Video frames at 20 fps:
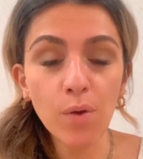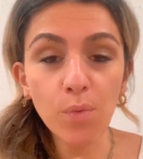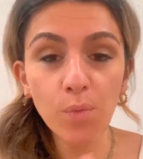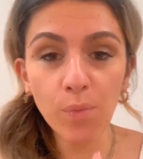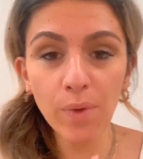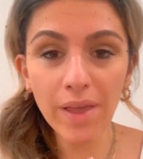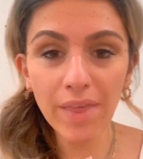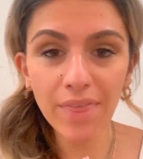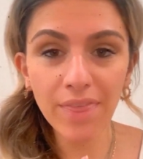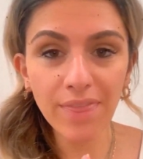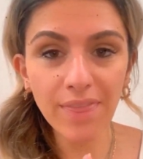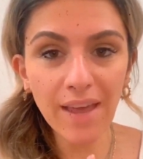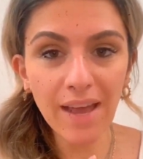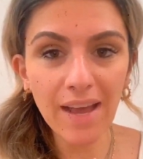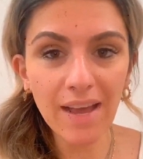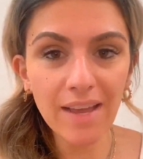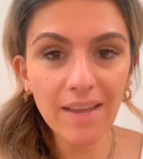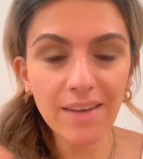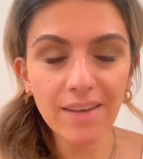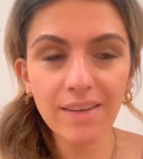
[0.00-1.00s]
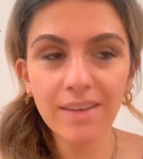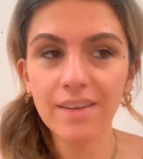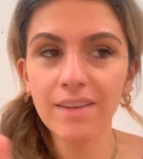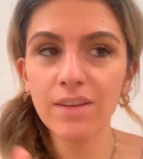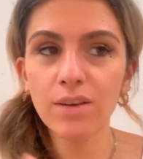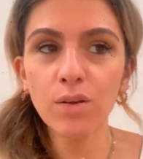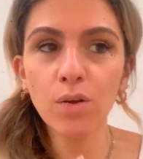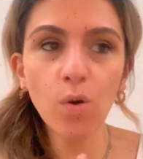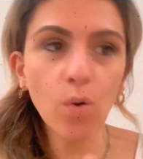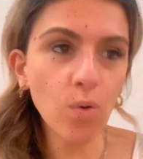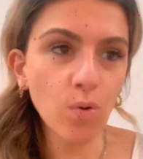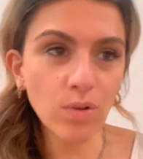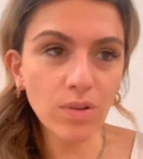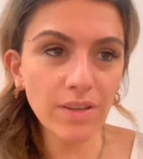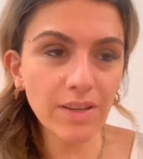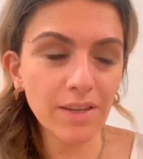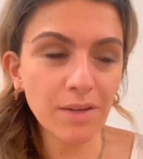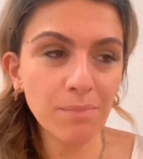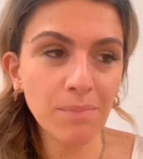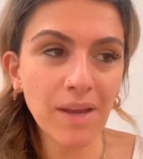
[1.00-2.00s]
with that goal
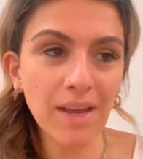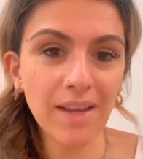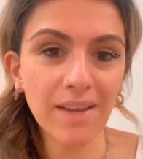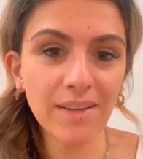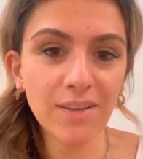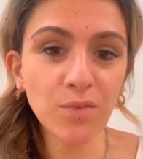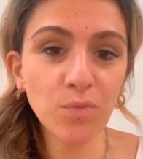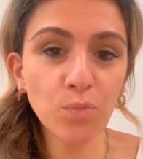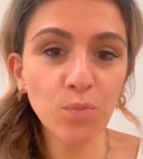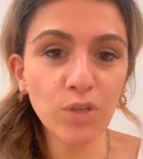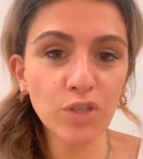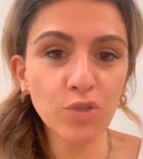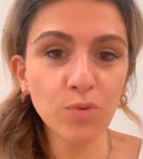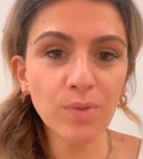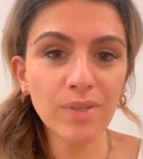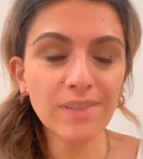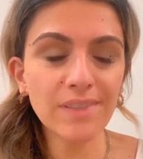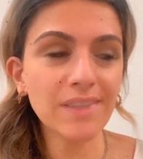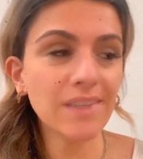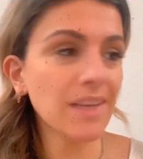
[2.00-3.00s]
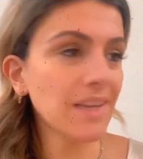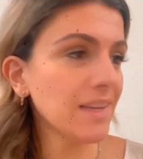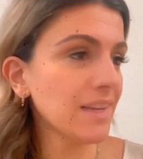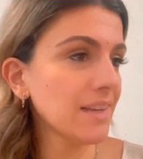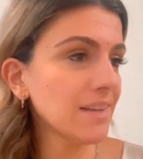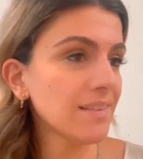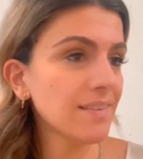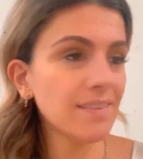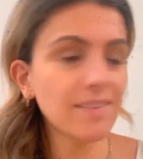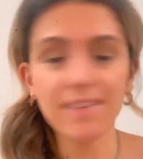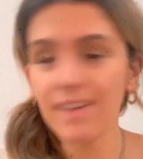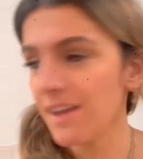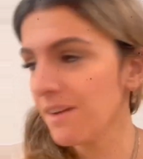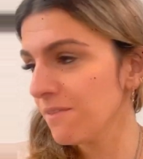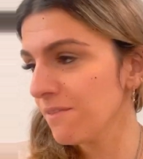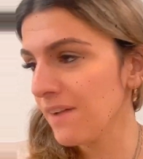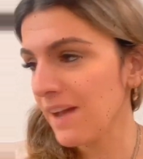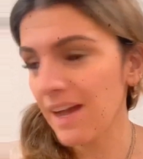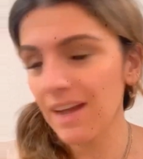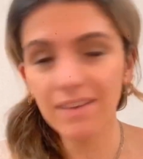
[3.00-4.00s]
in mind, which was
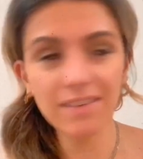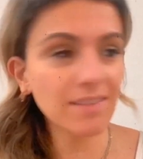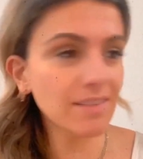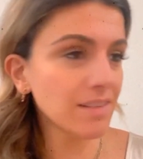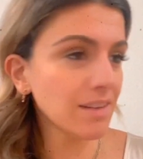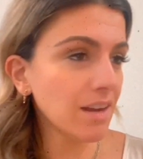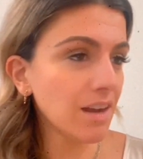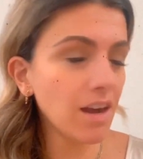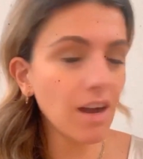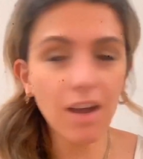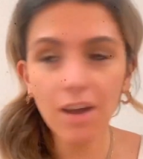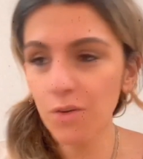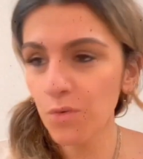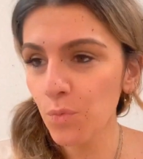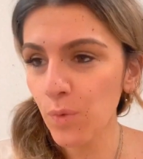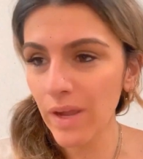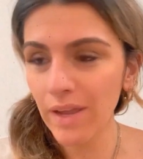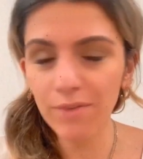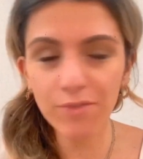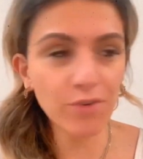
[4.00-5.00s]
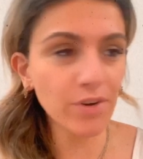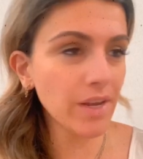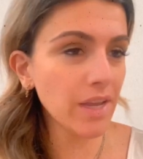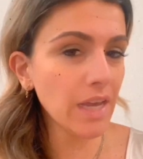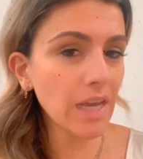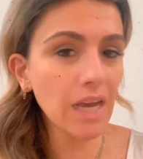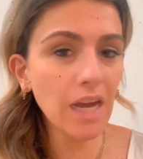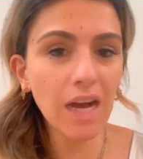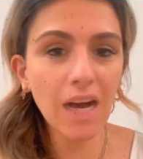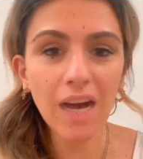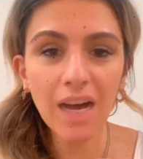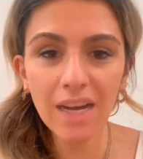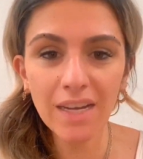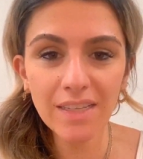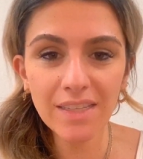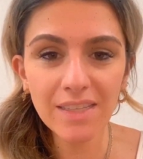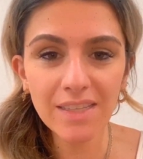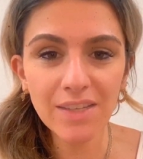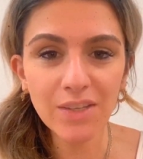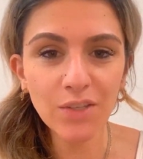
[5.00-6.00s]
steadfast, unwavering,
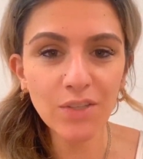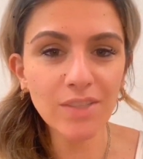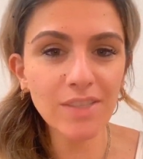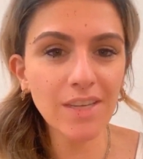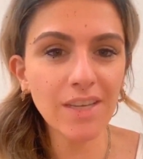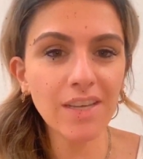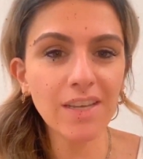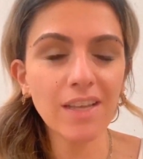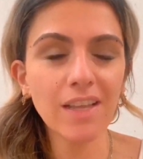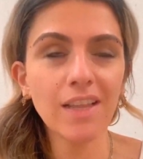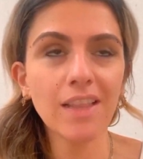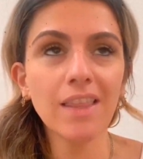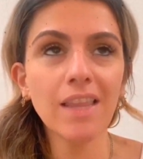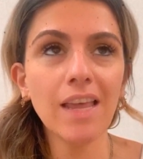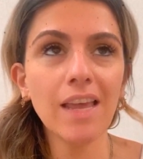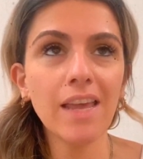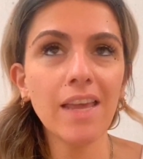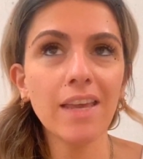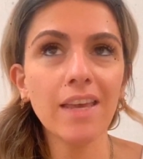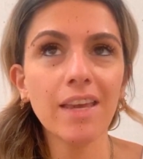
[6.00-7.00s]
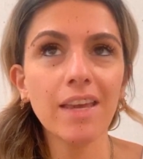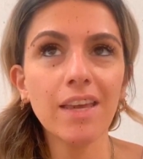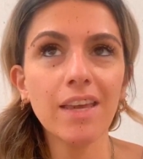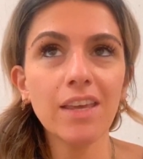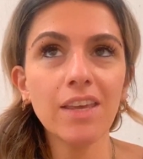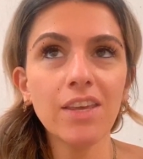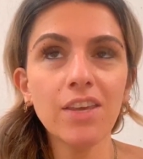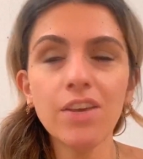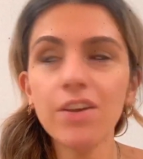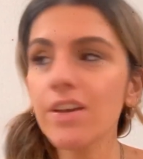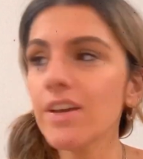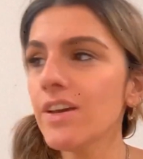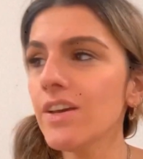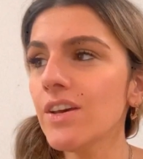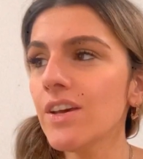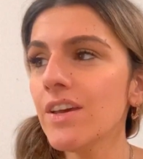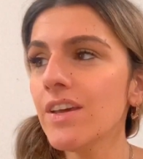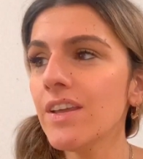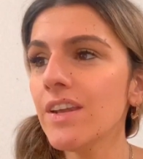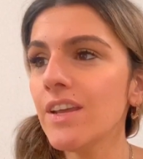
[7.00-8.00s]
unyielding, you
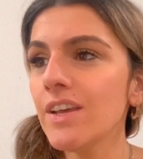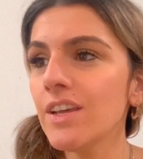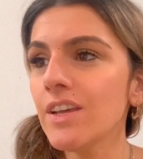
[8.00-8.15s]
could